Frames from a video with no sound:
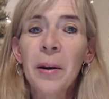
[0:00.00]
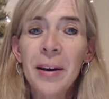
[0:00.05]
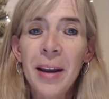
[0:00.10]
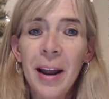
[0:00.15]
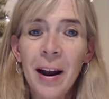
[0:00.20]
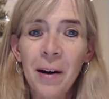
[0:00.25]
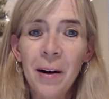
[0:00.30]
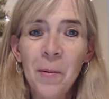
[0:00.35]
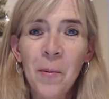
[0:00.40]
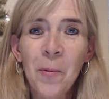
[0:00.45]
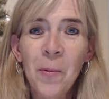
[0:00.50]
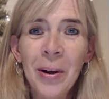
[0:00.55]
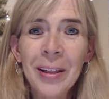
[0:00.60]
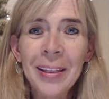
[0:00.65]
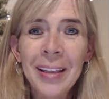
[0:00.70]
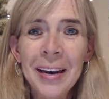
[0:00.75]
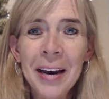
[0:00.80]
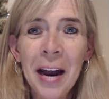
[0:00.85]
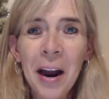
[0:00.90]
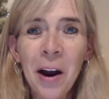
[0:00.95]
Now,
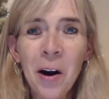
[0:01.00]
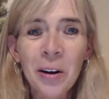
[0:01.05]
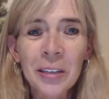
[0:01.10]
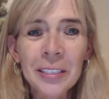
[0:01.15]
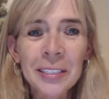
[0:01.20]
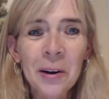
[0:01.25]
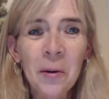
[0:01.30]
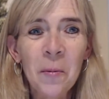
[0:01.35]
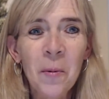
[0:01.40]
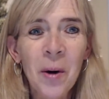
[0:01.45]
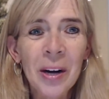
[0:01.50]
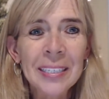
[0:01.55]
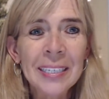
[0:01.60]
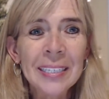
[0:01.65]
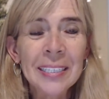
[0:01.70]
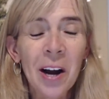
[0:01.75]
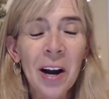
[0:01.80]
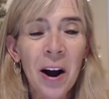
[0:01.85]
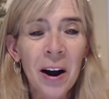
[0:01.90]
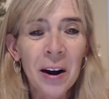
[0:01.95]
one thing I also want
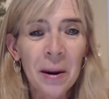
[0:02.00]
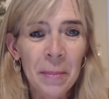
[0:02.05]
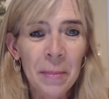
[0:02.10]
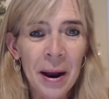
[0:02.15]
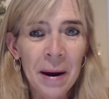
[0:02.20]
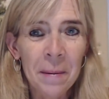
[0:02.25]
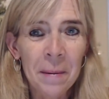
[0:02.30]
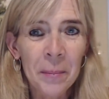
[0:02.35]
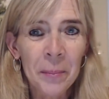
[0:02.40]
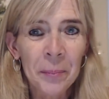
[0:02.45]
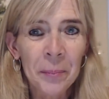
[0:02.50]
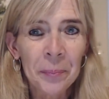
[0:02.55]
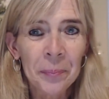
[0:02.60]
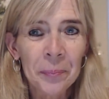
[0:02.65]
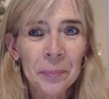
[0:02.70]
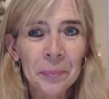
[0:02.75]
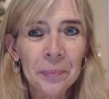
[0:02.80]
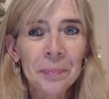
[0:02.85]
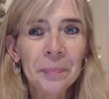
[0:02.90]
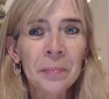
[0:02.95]
to talk about
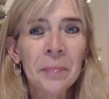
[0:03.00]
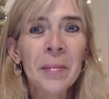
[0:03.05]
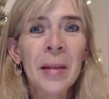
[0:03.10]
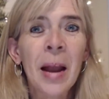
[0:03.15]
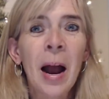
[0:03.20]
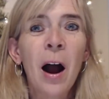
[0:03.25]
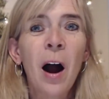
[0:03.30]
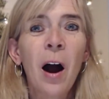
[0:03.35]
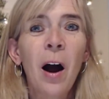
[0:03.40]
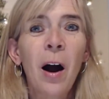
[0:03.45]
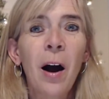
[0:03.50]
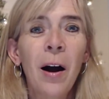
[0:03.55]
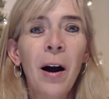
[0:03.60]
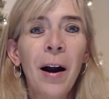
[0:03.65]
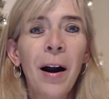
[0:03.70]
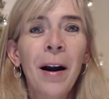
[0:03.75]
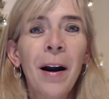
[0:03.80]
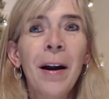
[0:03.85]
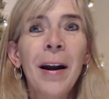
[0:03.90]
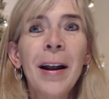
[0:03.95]

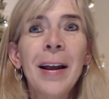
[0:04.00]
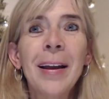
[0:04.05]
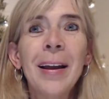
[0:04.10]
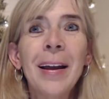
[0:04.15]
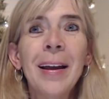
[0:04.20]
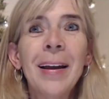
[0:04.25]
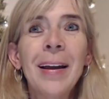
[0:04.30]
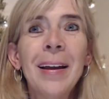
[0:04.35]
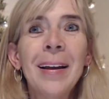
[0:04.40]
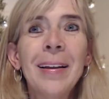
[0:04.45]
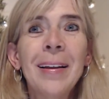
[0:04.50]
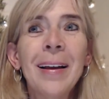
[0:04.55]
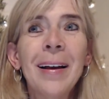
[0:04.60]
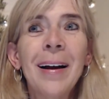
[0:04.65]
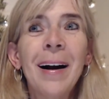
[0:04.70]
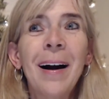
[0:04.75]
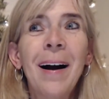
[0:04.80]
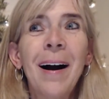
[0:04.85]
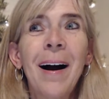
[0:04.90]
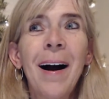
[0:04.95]
are
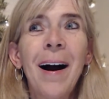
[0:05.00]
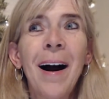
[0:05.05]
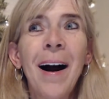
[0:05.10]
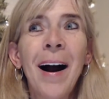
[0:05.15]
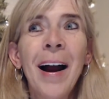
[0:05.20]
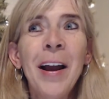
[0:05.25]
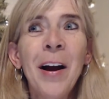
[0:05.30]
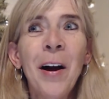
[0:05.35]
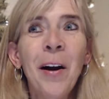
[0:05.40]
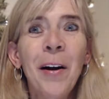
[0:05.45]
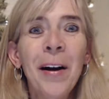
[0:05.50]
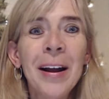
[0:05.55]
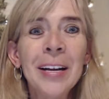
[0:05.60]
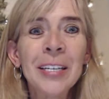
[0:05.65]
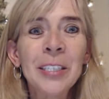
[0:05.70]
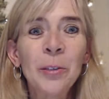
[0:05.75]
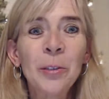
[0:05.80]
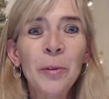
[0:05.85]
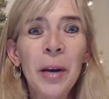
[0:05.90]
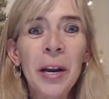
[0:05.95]

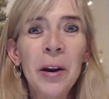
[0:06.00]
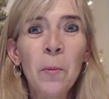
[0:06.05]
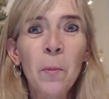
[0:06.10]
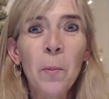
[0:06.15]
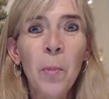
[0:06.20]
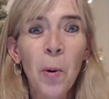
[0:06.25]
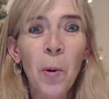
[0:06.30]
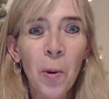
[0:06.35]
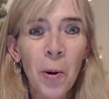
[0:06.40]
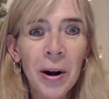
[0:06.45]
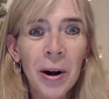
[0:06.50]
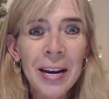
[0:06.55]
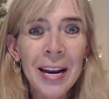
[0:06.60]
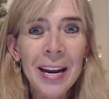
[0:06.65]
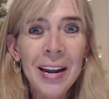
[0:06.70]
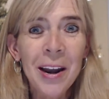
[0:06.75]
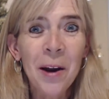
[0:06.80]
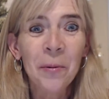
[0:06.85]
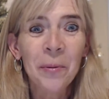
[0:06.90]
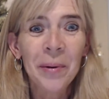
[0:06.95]
IRS
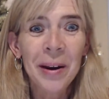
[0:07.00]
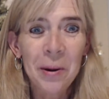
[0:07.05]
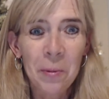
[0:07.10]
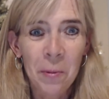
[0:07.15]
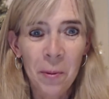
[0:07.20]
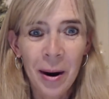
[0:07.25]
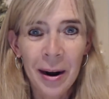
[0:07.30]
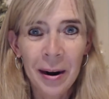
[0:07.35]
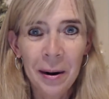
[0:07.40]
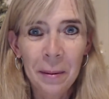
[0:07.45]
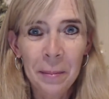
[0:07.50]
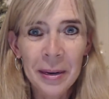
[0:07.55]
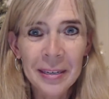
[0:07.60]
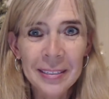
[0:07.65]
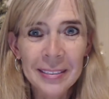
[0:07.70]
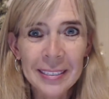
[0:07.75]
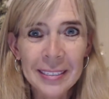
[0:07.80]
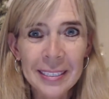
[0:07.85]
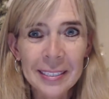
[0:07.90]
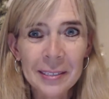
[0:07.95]
reporting requirements,
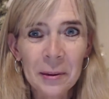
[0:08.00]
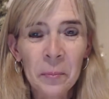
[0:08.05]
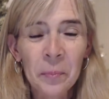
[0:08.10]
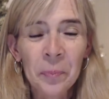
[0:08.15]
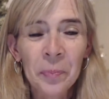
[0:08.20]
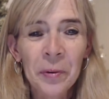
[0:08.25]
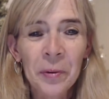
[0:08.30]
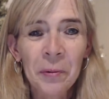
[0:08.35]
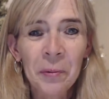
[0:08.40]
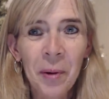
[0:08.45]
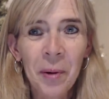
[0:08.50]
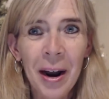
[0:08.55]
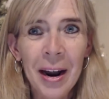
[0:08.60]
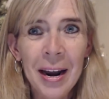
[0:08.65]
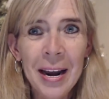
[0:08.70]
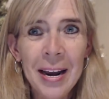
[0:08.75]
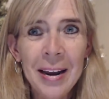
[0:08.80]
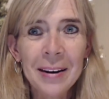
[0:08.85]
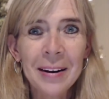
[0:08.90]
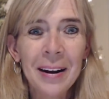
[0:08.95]

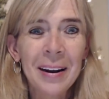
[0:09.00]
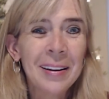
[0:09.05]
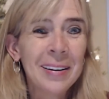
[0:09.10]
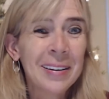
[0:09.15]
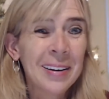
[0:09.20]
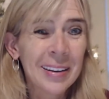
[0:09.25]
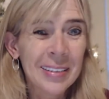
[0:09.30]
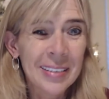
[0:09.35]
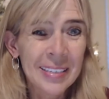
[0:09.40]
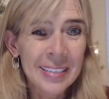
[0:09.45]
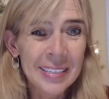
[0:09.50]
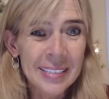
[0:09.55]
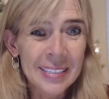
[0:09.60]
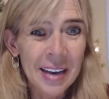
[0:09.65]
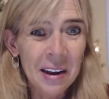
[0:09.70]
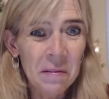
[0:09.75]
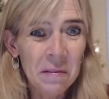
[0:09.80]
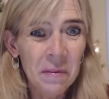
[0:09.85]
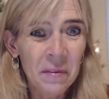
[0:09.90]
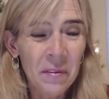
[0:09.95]
right? Doesn't
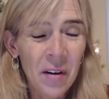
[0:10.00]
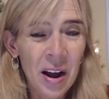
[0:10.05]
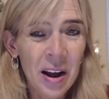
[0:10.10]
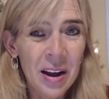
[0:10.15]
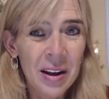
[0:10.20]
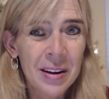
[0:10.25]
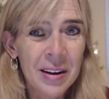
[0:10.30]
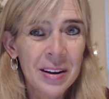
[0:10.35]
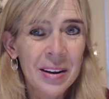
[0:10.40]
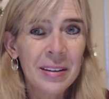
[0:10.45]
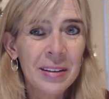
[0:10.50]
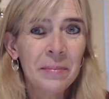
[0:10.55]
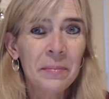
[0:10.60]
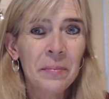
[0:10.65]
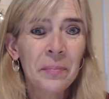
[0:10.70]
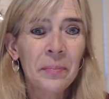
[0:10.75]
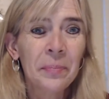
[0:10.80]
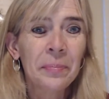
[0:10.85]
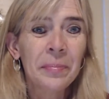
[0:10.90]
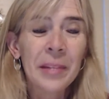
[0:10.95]
sound fun.
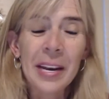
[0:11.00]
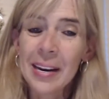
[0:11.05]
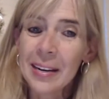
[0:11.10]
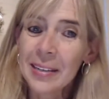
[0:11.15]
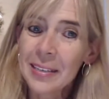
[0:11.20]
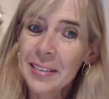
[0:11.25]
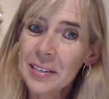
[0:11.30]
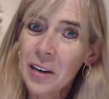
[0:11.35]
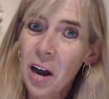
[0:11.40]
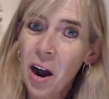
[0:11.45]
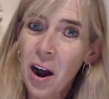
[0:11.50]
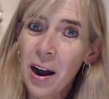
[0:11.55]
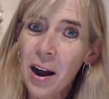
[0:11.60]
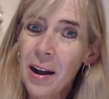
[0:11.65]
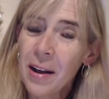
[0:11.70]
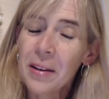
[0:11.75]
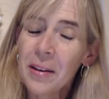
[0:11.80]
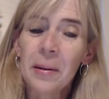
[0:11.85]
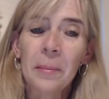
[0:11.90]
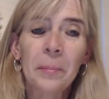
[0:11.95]
It's
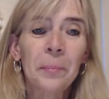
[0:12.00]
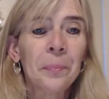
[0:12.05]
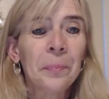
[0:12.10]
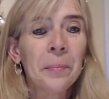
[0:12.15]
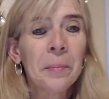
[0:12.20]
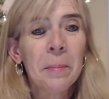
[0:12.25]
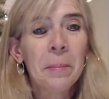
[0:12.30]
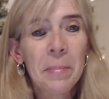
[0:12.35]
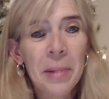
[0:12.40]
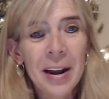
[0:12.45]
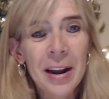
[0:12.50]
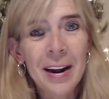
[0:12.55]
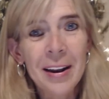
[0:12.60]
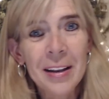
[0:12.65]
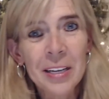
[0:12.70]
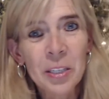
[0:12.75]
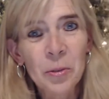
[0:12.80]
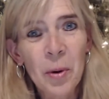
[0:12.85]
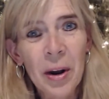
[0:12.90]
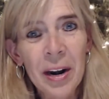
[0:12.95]
not, but
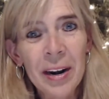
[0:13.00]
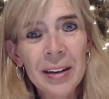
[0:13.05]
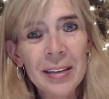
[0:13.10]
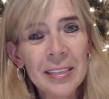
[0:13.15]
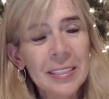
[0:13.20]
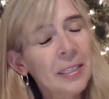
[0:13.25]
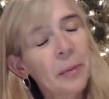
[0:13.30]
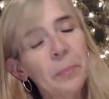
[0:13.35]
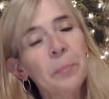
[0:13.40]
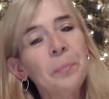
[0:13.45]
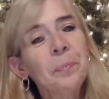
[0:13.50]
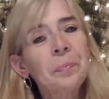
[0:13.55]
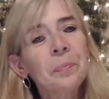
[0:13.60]
it is what it is.